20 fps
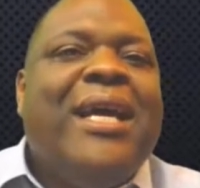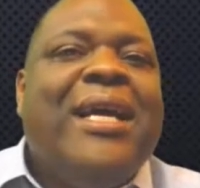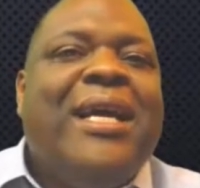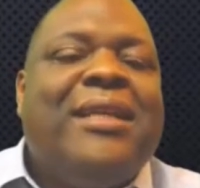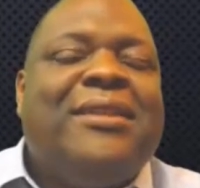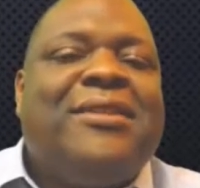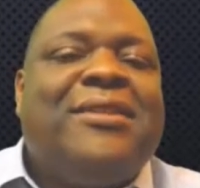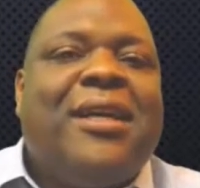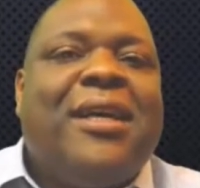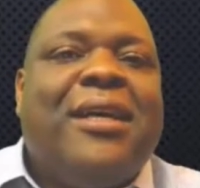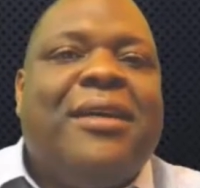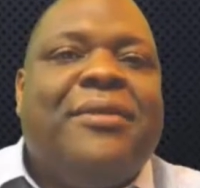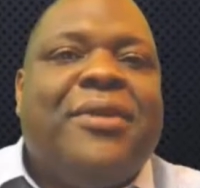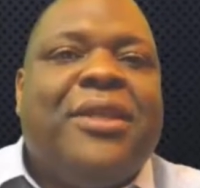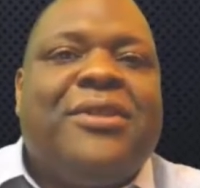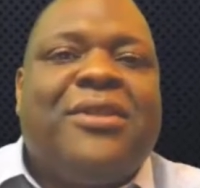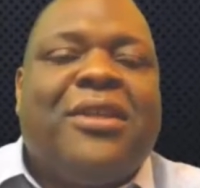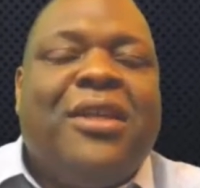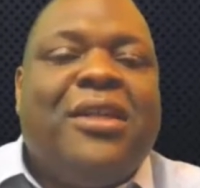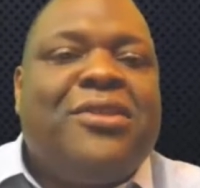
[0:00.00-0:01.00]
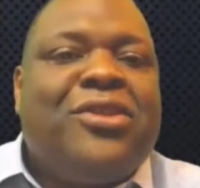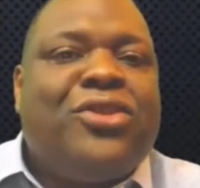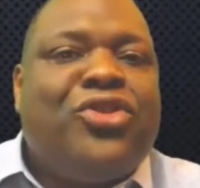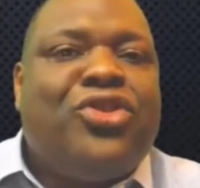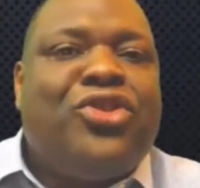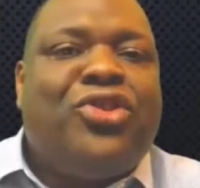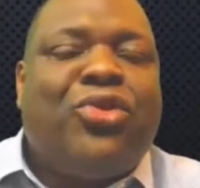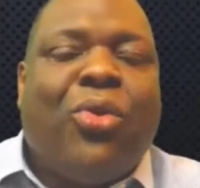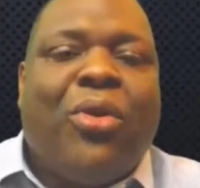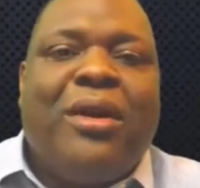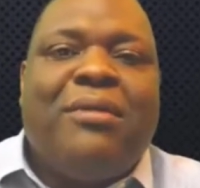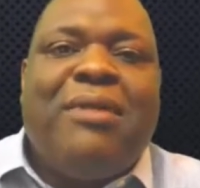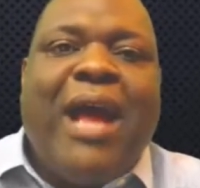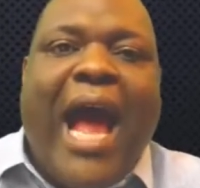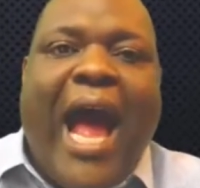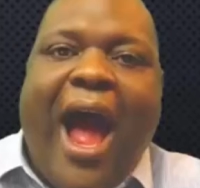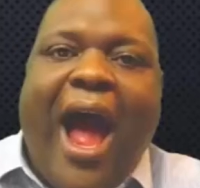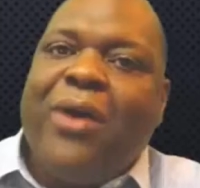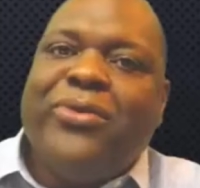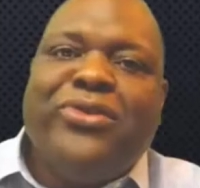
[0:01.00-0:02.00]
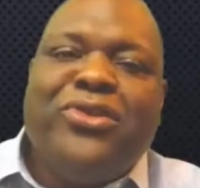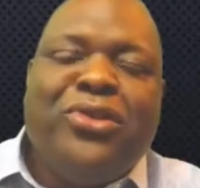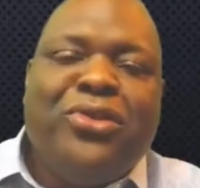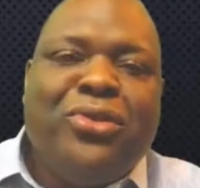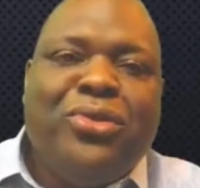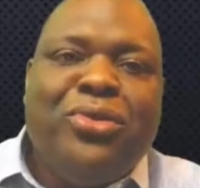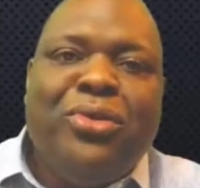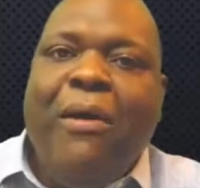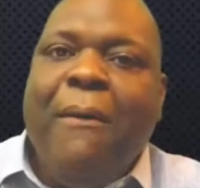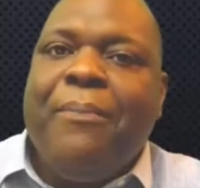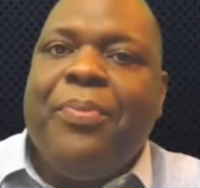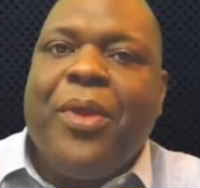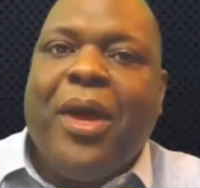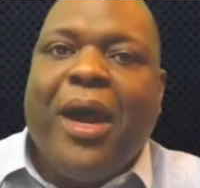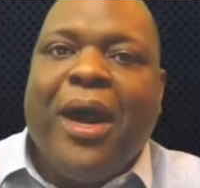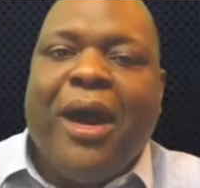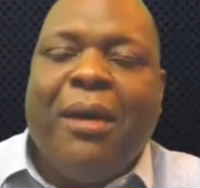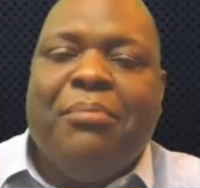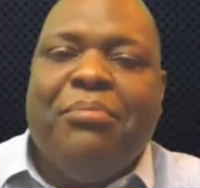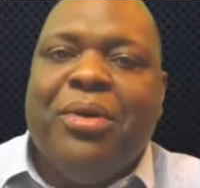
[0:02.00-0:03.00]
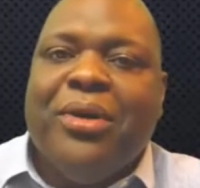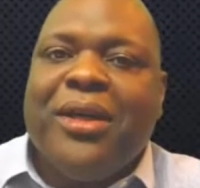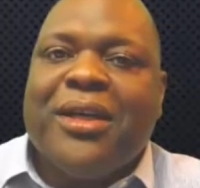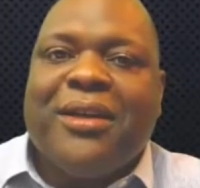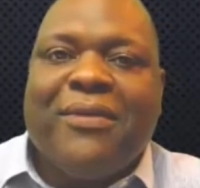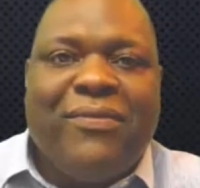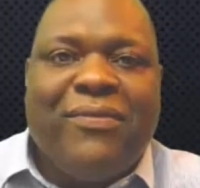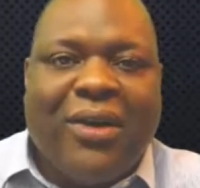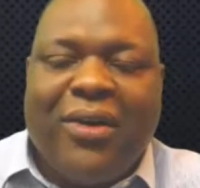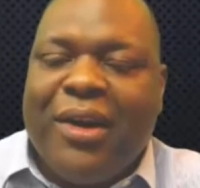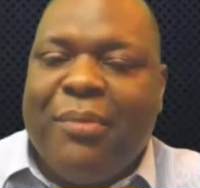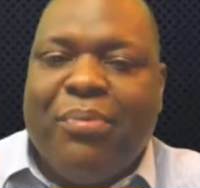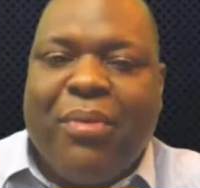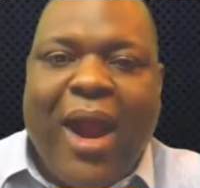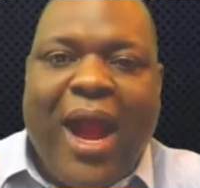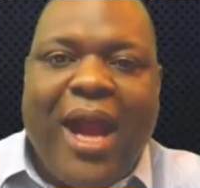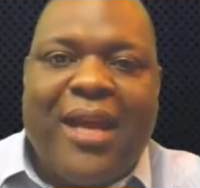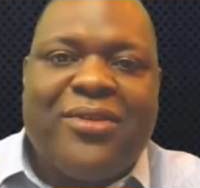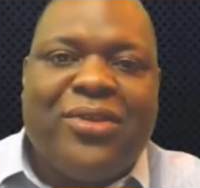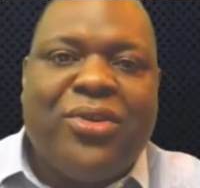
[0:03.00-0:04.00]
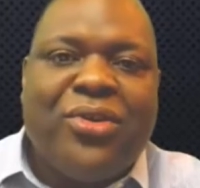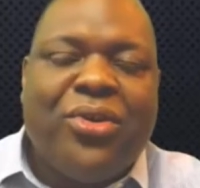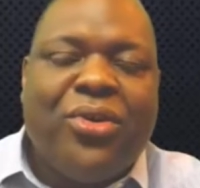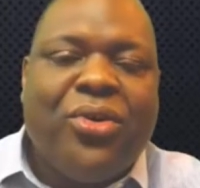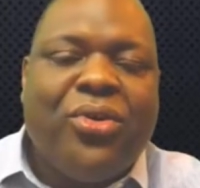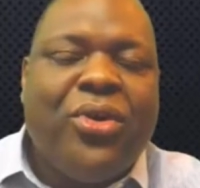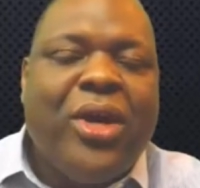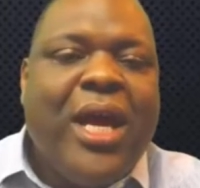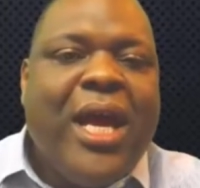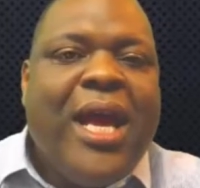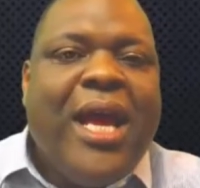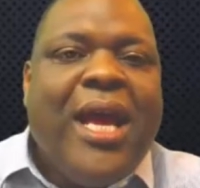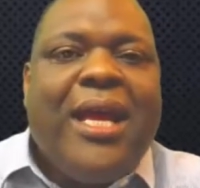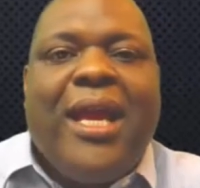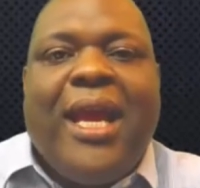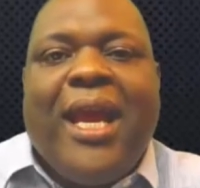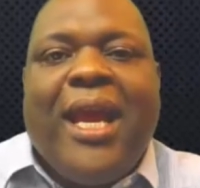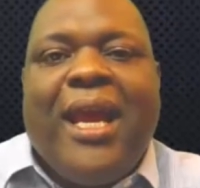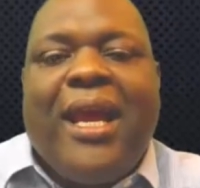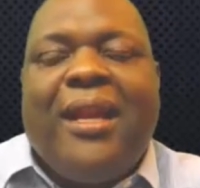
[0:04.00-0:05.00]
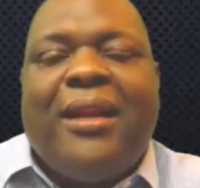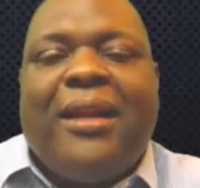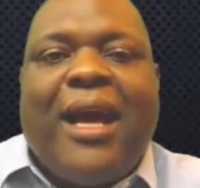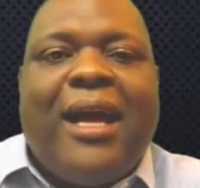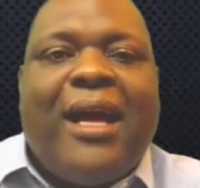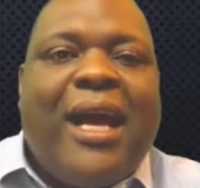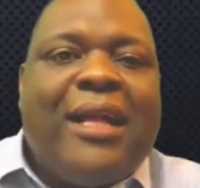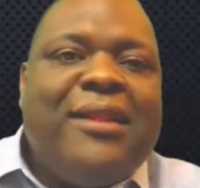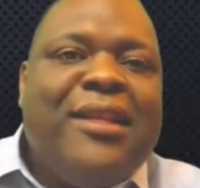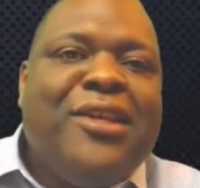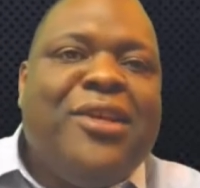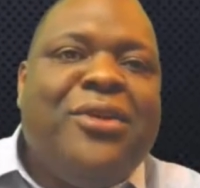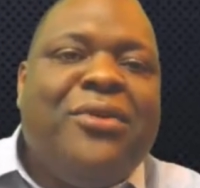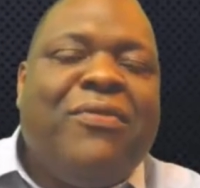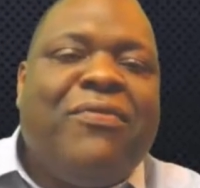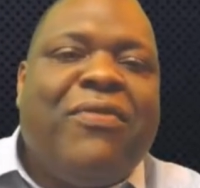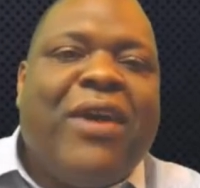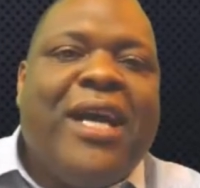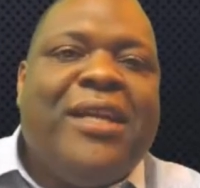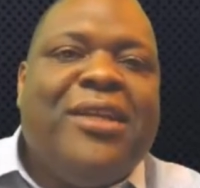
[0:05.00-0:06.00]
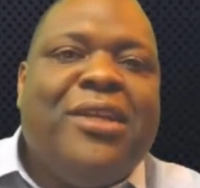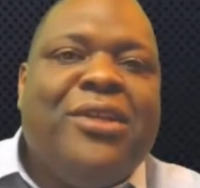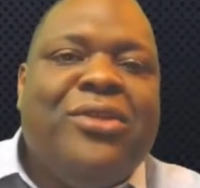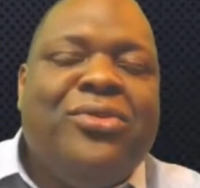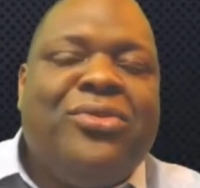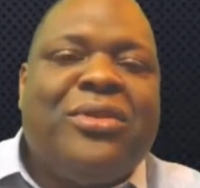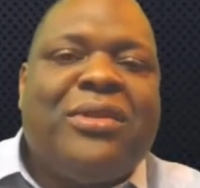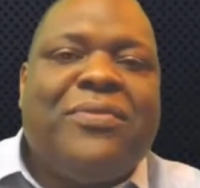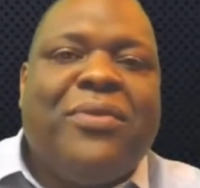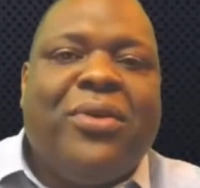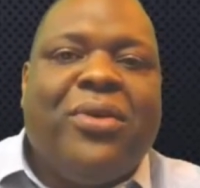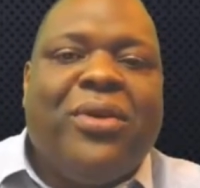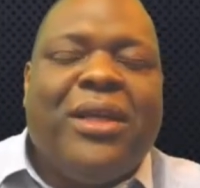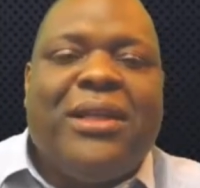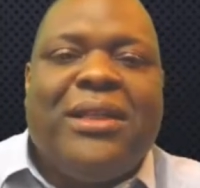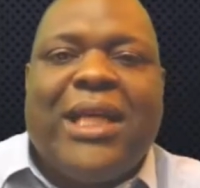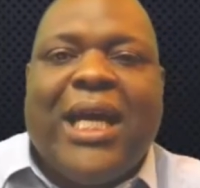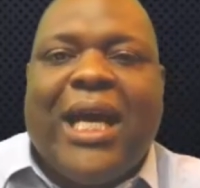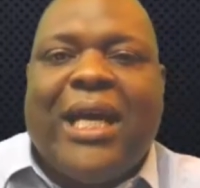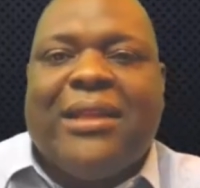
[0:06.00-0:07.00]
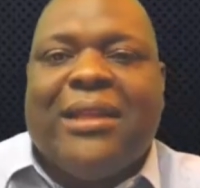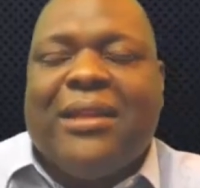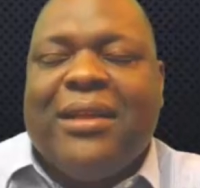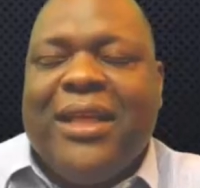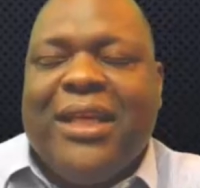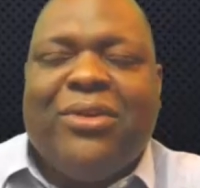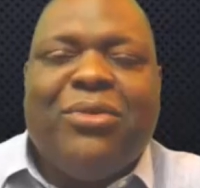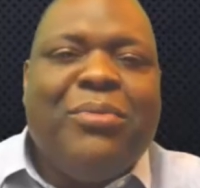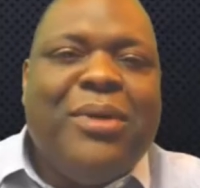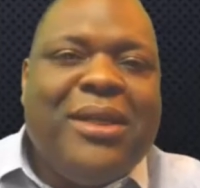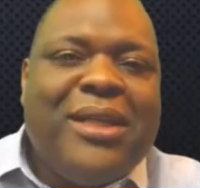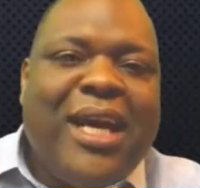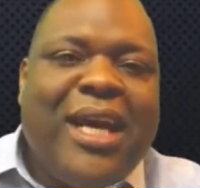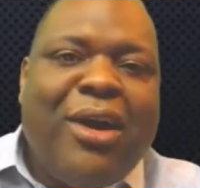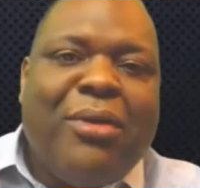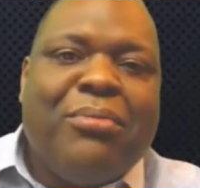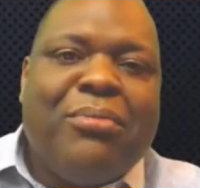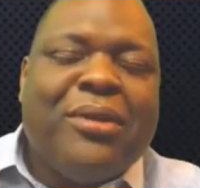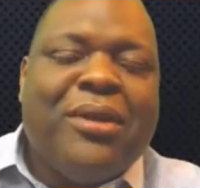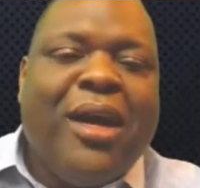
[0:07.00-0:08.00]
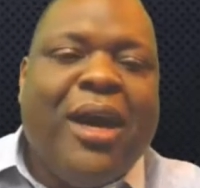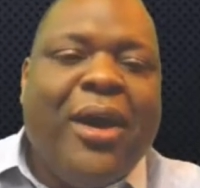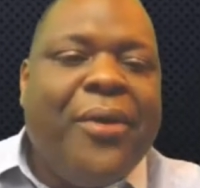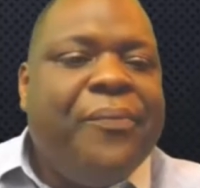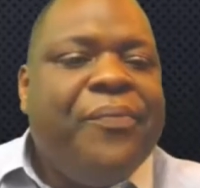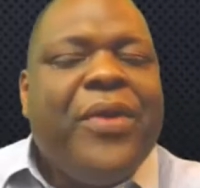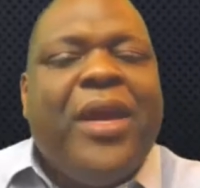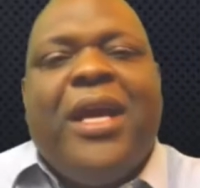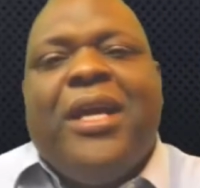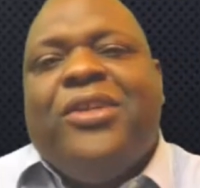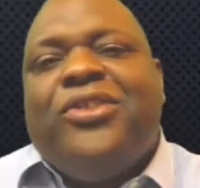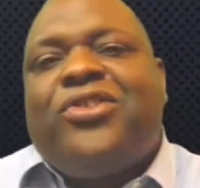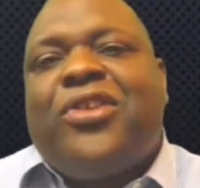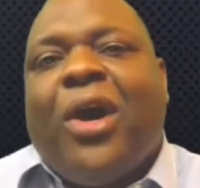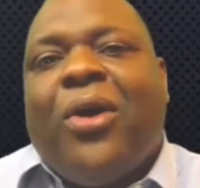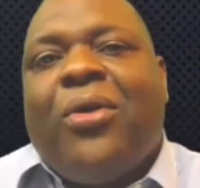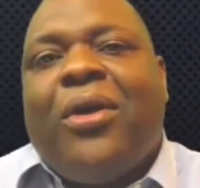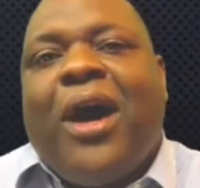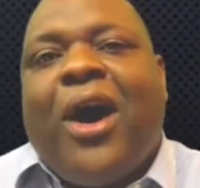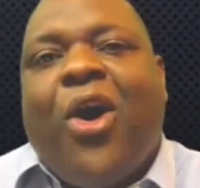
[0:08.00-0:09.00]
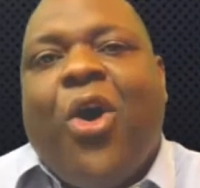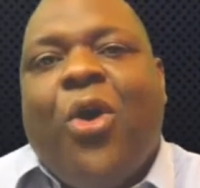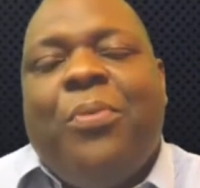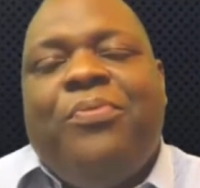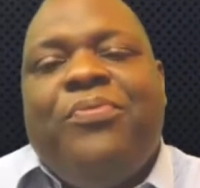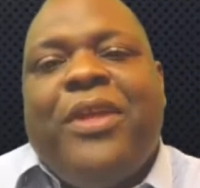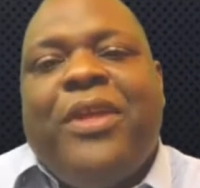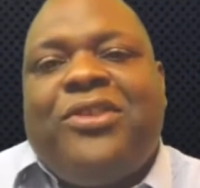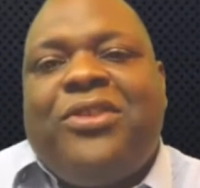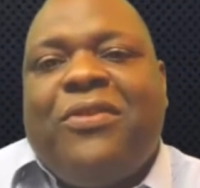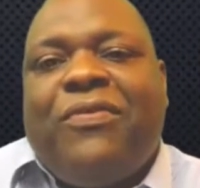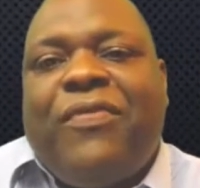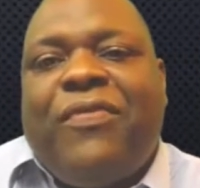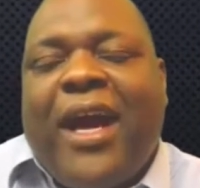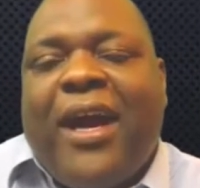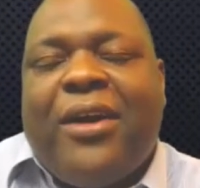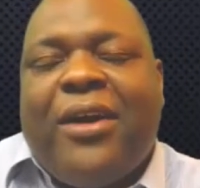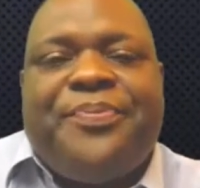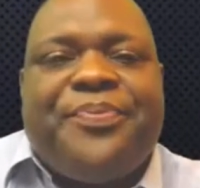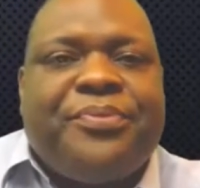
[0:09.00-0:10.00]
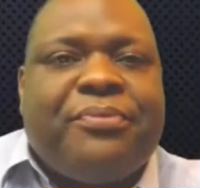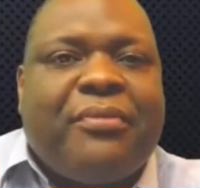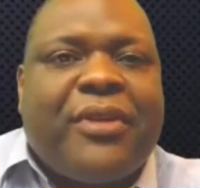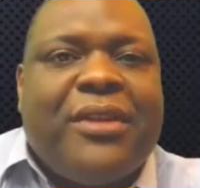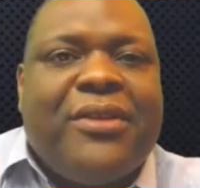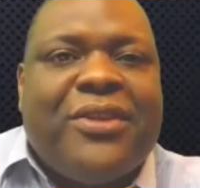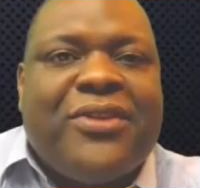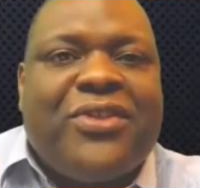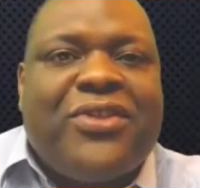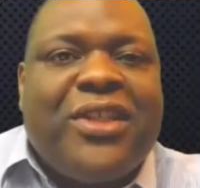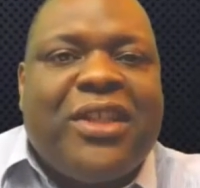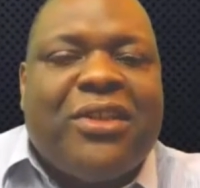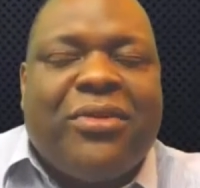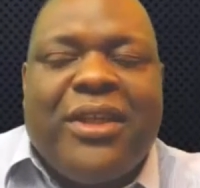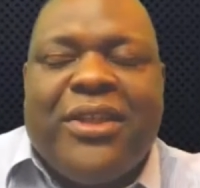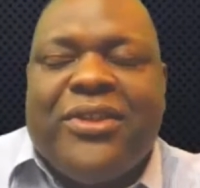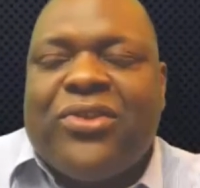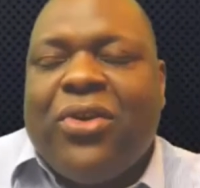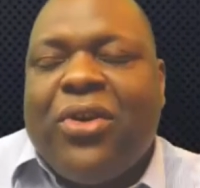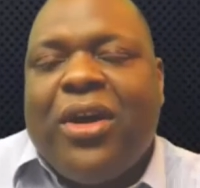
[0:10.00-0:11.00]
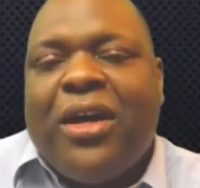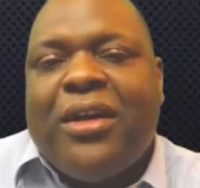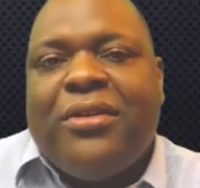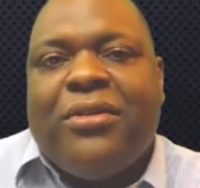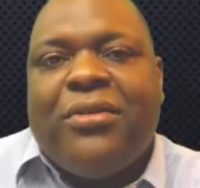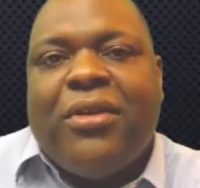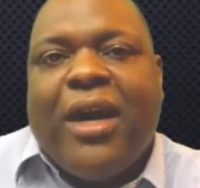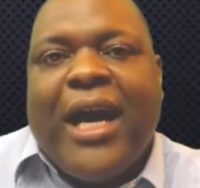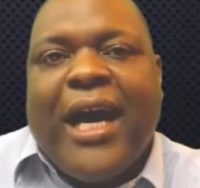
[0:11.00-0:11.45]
It's a short how-to book, very practical, and I think you'd find it useful. And the link will be down below. So I hope that you found this series on